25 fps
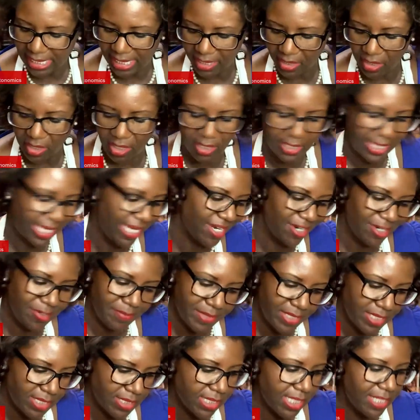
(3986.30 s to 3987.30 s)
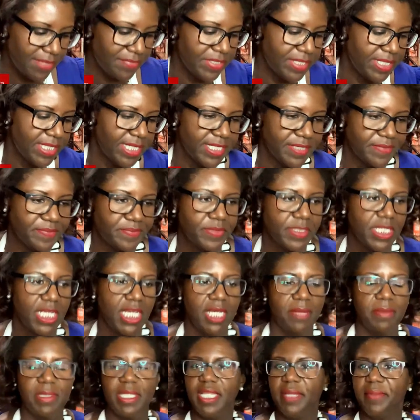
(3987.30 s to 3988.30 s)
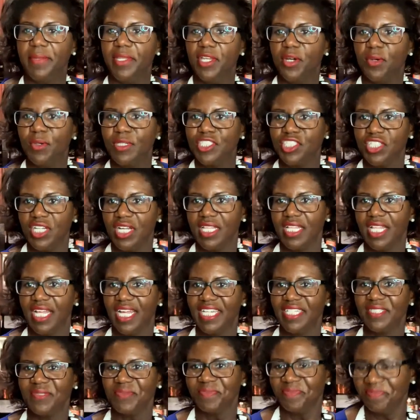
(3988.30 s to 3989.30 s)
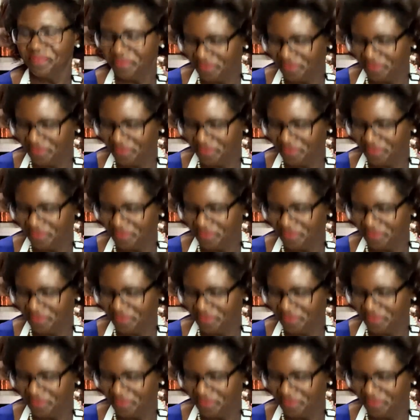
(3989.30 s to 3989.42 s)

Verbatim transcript: I got all caramel, everything. But let me know what y'all like.